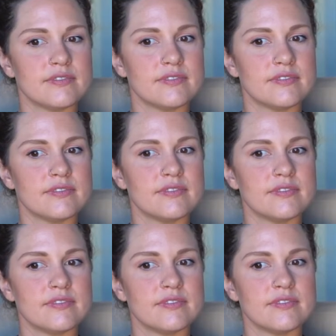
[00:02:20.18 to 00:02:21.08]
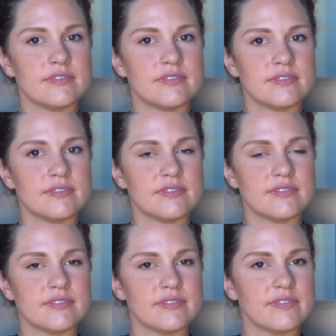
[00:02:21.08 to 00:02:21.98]

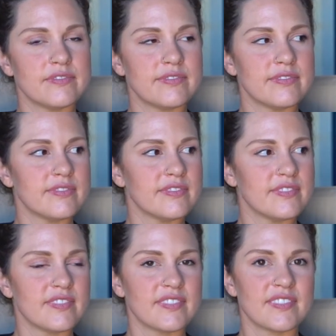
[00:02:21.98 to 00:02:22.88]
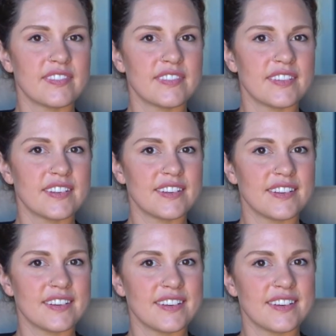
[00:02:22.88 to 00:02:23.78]

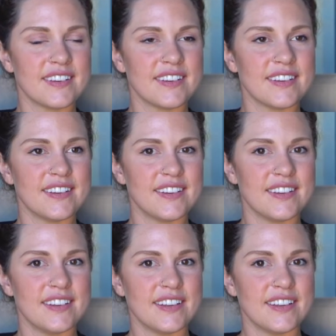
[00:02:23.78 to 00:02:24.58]
[no speech]